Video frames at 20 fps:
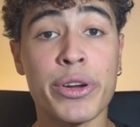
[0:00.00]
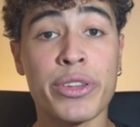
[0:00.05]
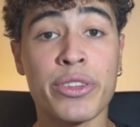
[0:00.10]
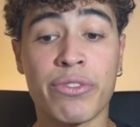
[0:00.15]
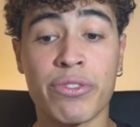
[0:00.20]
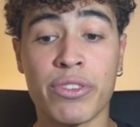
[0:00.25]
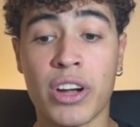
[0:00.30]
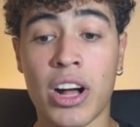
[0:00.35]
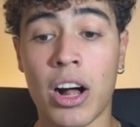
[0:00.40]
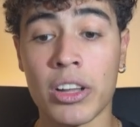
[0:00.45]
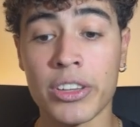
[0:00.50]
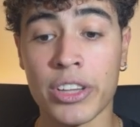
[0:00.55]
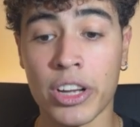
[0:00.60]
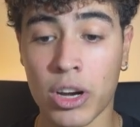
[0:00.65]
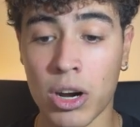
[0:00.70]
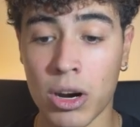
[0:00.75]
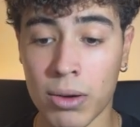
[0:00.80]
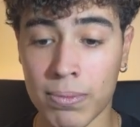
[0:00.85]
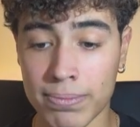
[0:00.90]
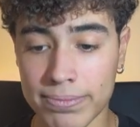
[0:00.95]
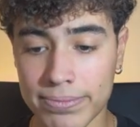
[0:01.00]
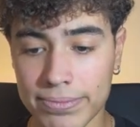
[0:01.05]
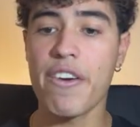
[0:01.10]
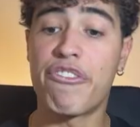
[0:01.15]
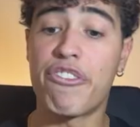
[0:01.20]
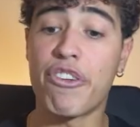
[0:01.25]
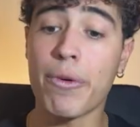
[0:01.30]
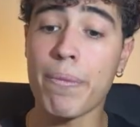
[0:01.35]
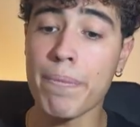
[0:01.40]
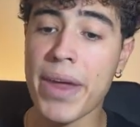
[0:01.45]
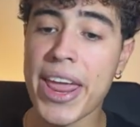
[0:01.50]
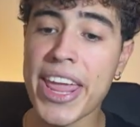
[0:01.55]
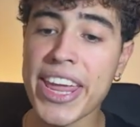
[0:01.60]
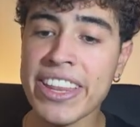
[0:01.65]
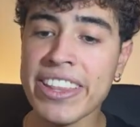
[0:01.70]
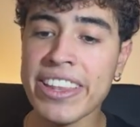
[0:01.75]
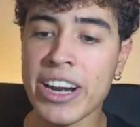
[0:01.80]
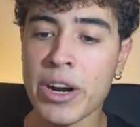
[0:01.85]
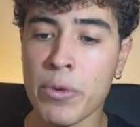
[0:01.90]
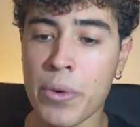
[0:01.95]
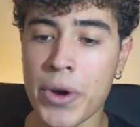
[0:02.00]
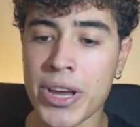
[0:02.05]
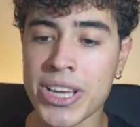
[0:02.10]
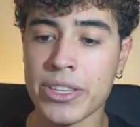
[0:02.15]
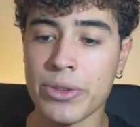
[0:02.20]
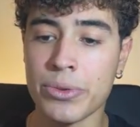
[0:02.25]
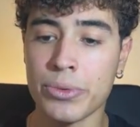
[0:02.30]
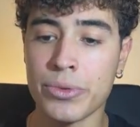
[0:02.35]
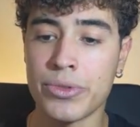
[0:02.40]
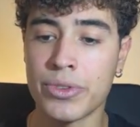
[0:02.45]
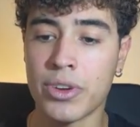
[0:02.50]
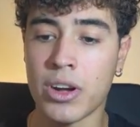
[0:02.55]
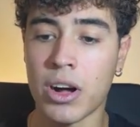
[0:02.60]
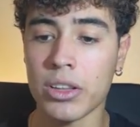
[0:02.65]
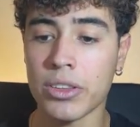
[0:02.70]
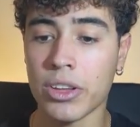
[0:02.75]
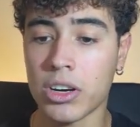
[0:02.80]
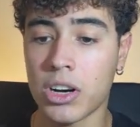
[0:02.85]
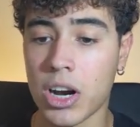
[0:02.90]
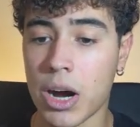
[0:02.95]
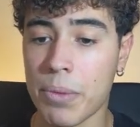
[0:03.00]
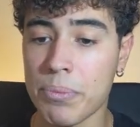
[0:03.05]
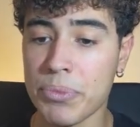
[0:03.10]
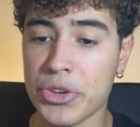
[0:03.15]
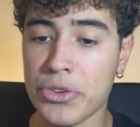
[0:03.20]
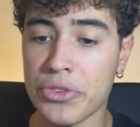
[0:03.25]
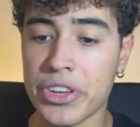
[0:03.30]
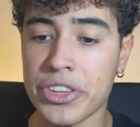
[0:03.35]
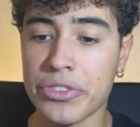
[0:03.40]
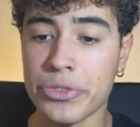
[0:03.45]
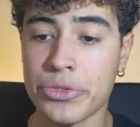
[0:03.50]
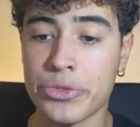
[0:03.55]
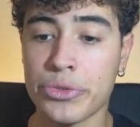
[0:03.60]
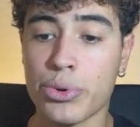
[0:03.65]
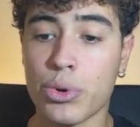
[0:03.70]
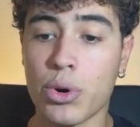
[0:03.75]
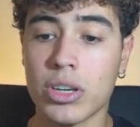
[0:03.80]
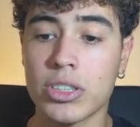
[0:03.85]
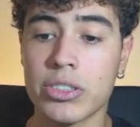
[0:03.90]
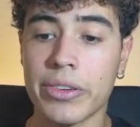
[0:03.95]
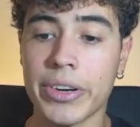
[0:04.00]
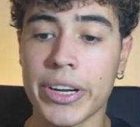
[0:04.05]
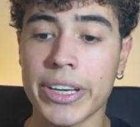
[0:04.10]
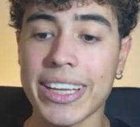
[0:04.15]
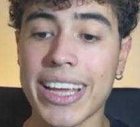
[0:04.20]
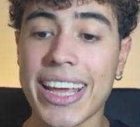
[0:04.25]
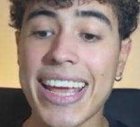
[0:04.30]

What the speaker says: of call.com. For making the request to call.com, you need to structure it